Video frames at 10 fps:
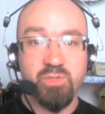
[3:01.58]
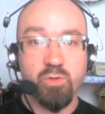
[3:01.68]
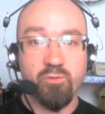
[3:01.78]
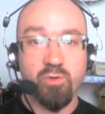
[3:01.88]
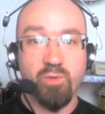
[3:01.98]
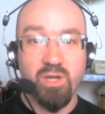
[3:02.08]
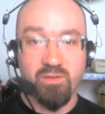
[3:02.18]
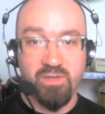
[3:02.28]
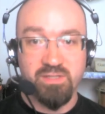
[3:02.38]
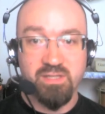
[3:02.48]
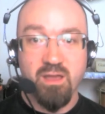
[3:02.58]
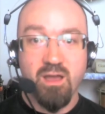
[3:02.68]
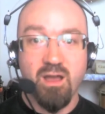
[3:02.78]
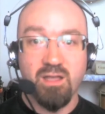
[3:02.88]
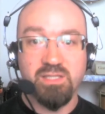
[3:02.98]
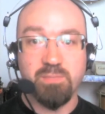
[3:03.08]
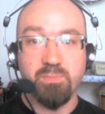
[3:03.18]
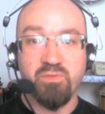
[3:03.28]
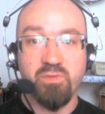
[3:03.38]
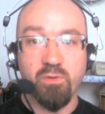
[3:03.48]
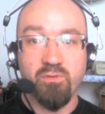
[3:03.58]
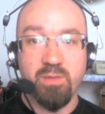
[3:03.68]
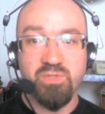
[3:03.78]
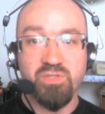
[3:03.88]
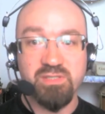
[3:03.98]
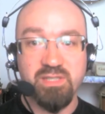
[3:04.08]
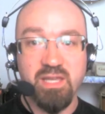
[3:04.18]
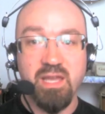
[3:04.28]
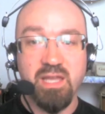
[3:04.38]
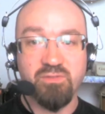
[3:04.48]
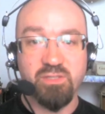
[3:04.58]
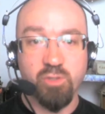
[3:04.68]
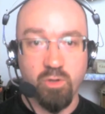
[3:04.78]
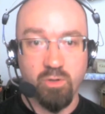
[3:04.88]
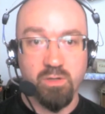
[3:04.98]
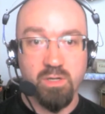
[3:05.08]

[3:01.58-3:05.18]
go for breakfast, asking a few of them to stay at that hall.